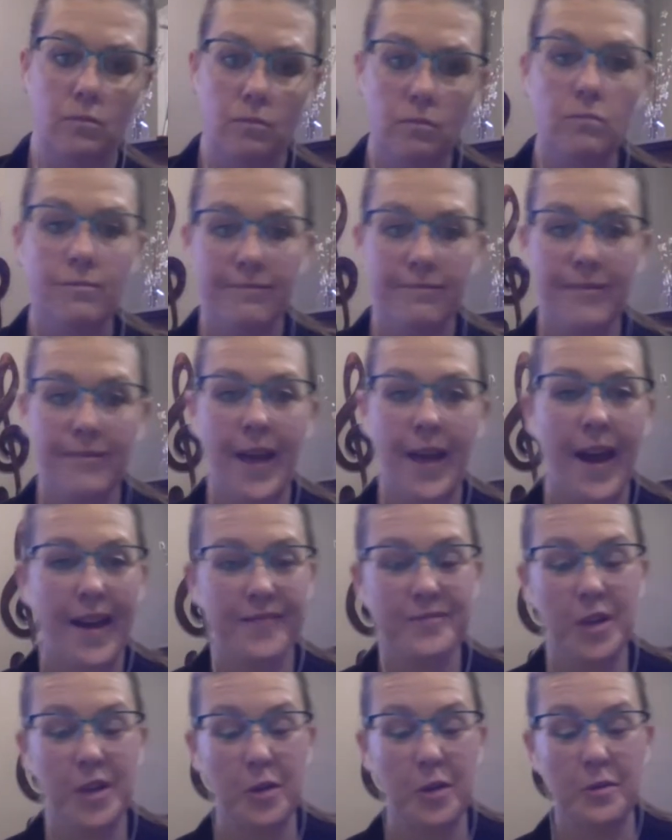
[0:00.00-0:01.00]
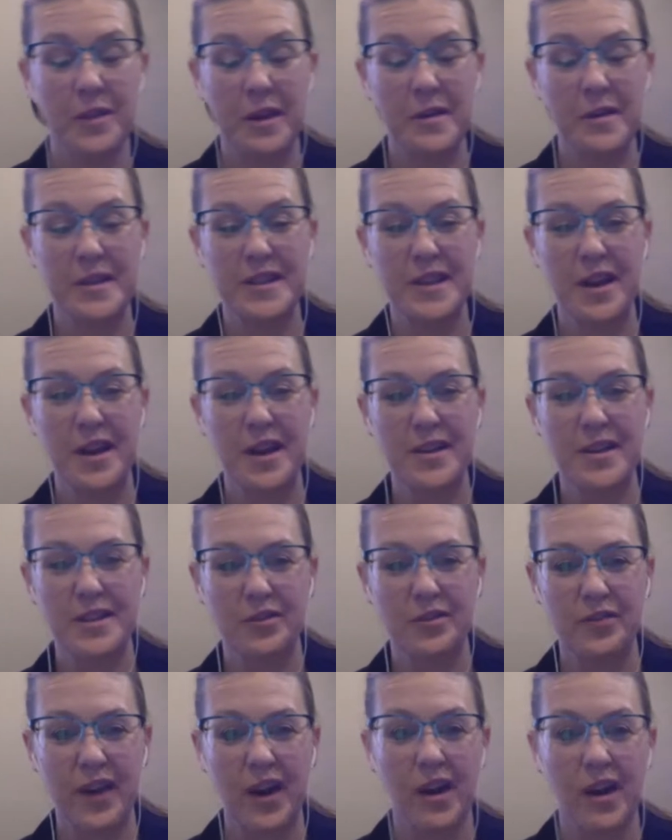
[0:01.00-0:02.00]
Yeah, no, there is not so
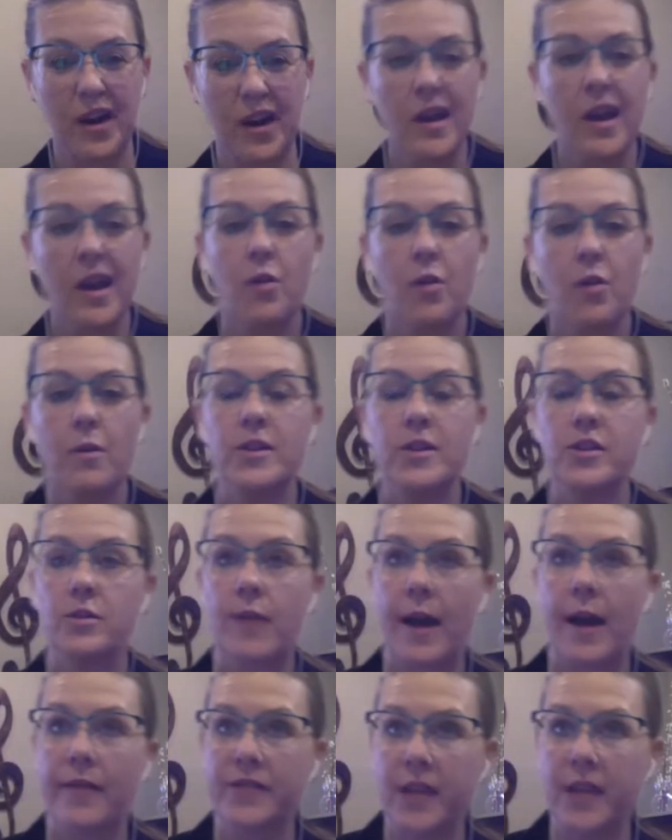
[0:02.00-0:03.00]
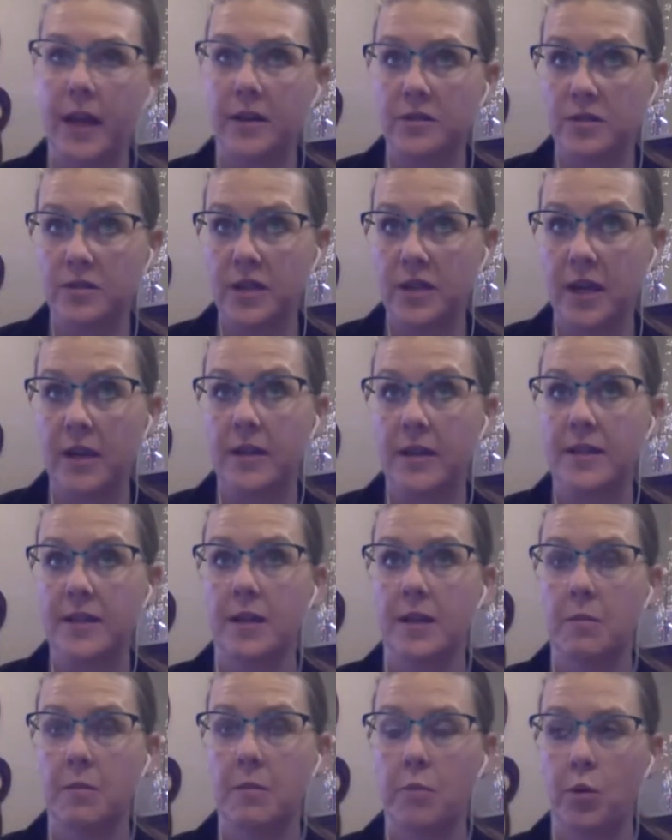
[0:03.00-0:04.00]
far. We do have to entertain at
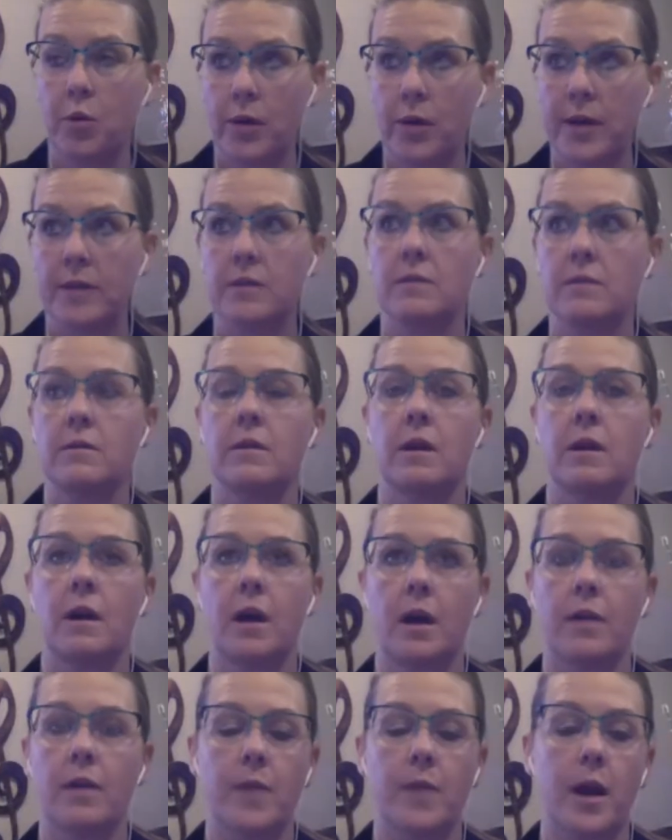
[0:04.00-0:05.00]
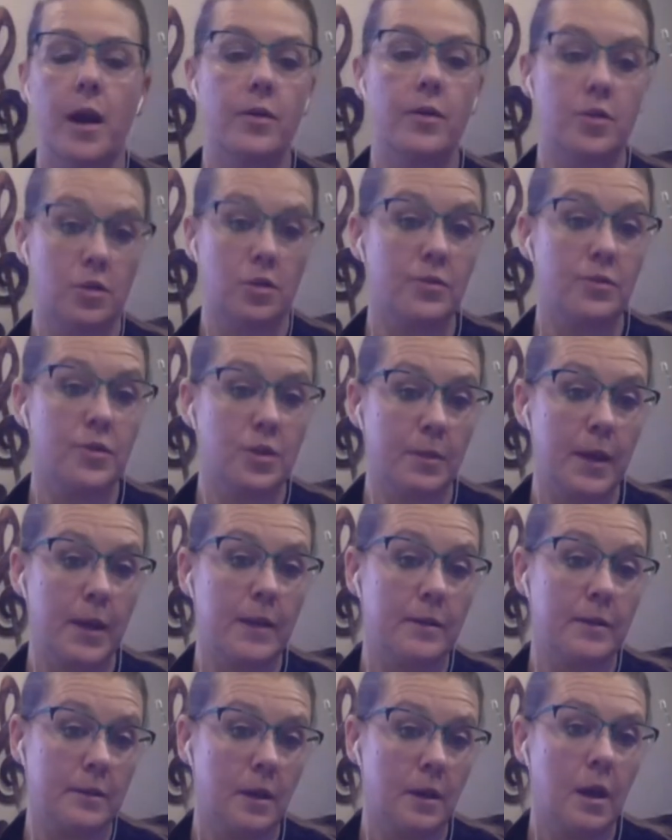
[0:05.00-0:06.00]
some point our server
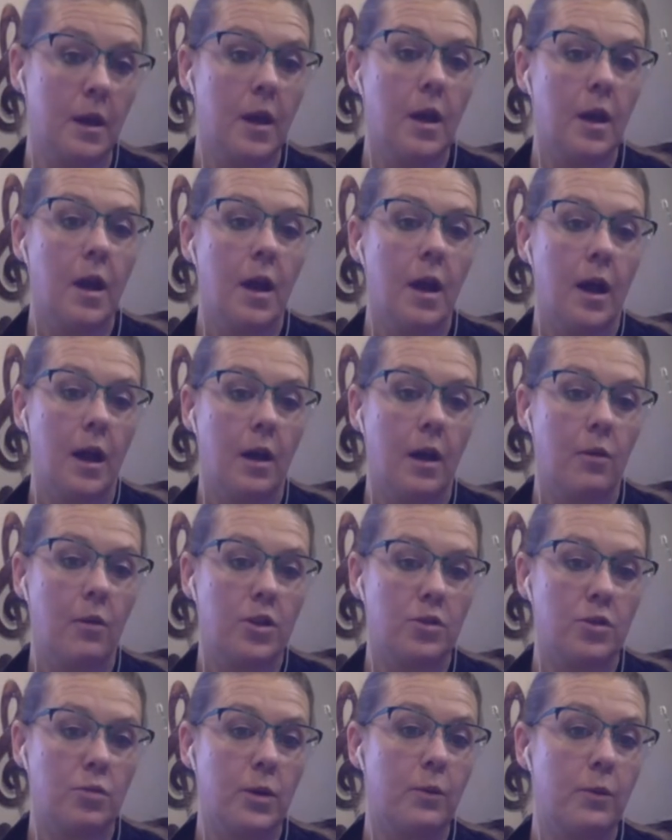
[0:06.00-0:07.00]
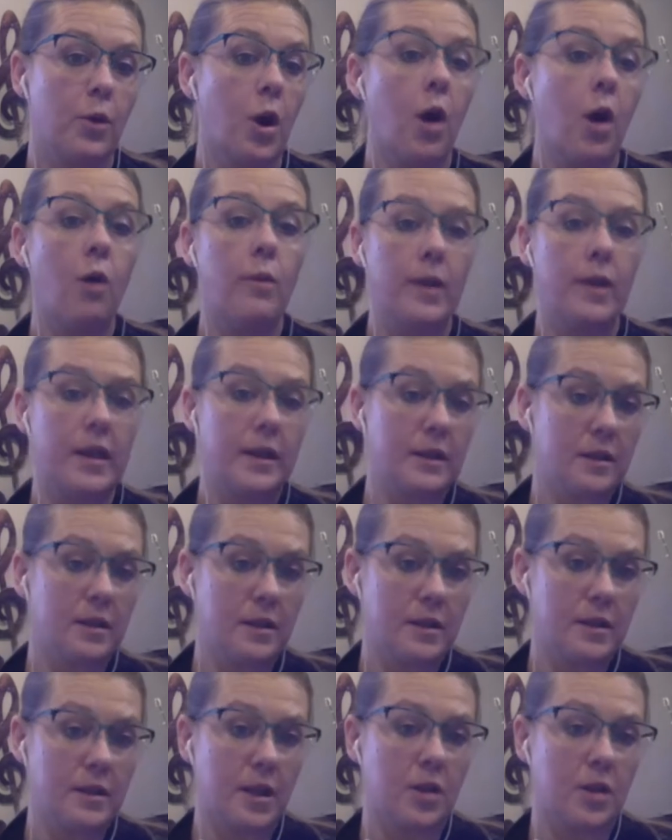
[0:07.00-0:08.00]
space, which we were already in
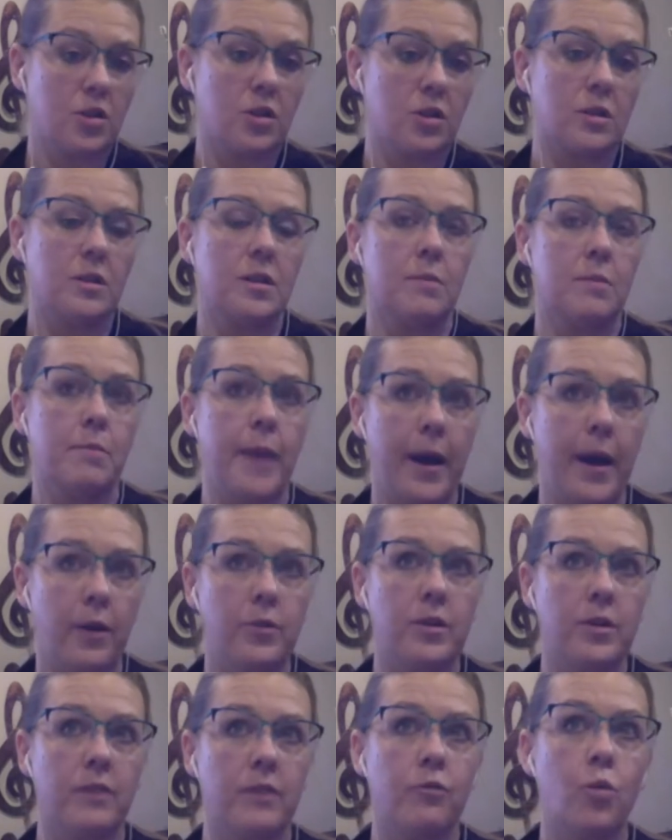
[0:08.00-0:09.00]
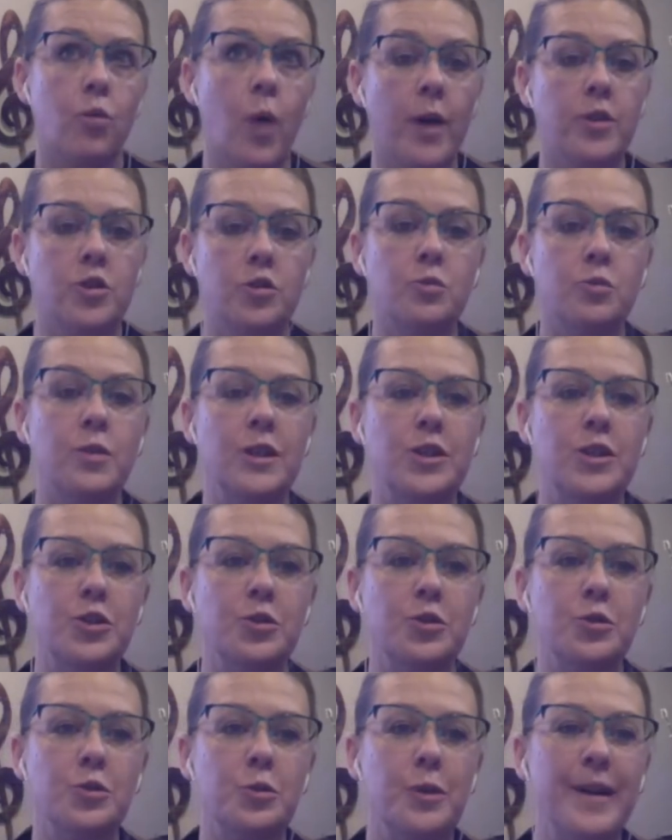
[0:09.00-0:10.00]
discussions about, of what do we
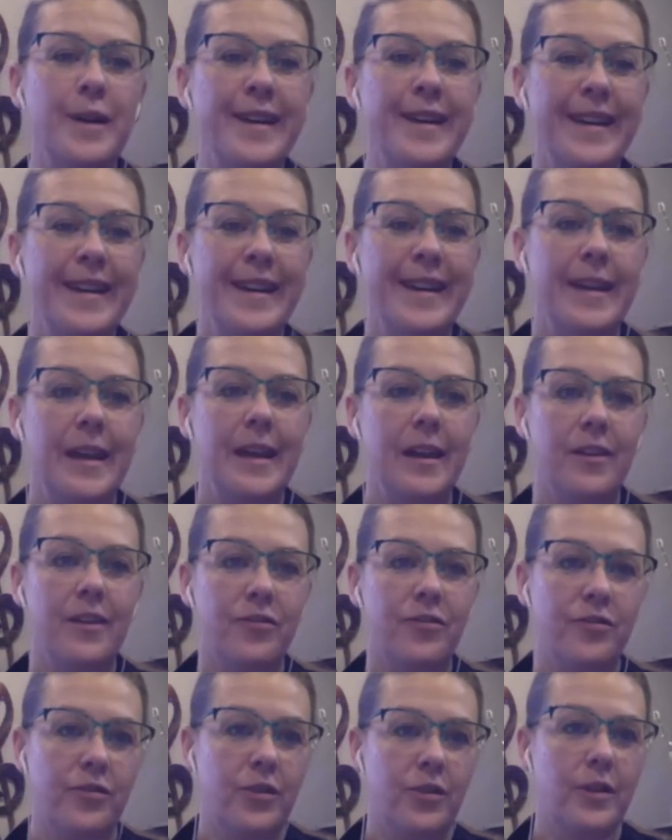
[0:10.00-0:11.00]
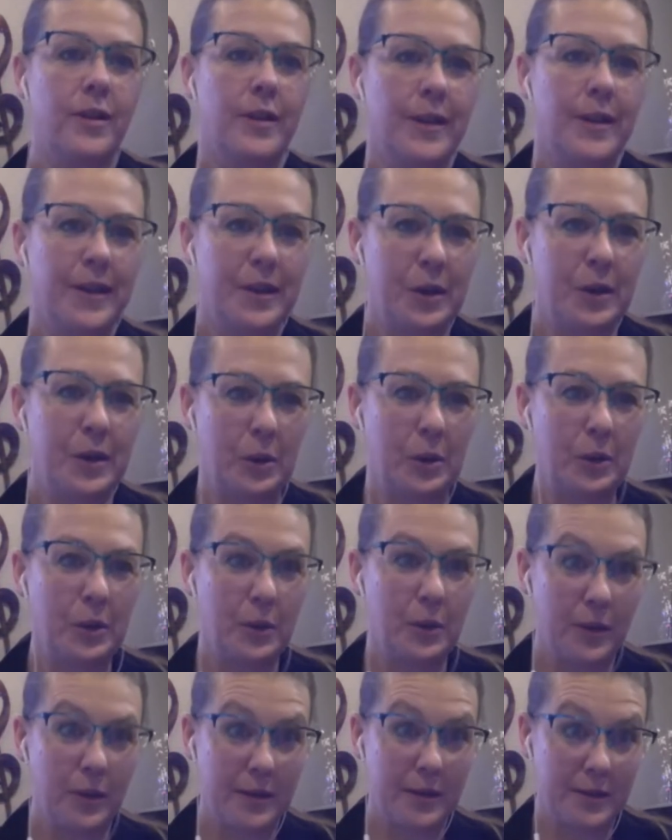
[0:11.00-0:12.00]
do if, you know,
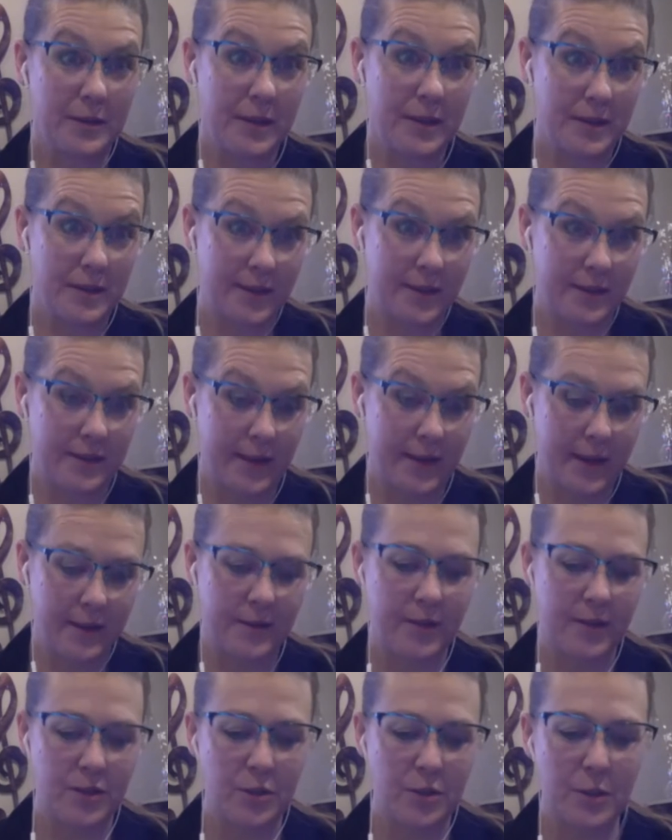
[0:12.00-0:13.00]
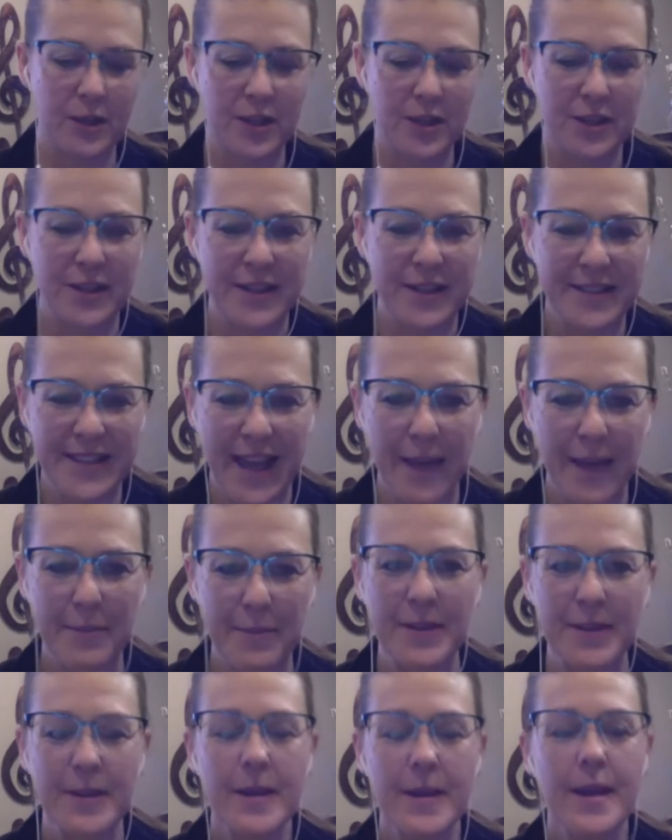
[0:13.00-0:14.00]
this exact situation has
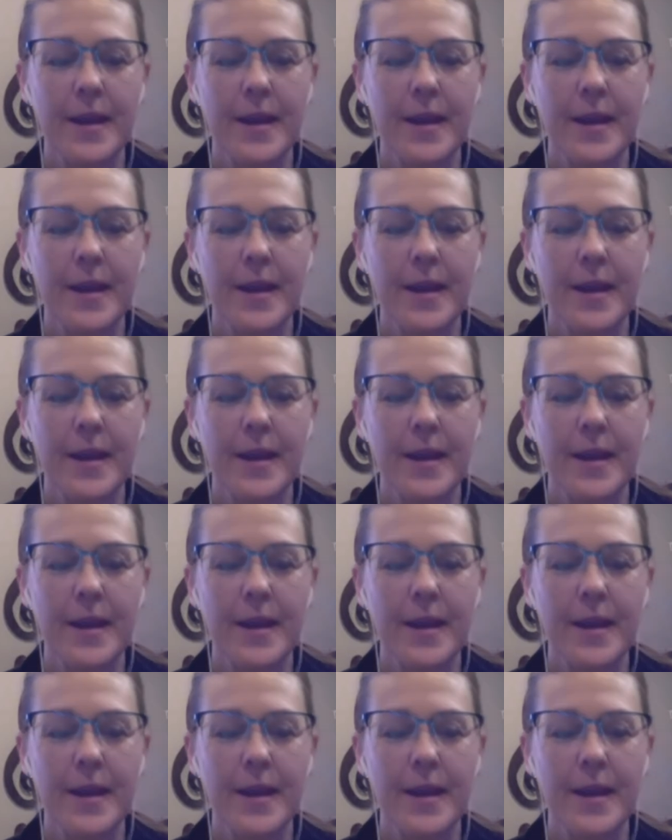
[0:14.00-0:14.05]
happened.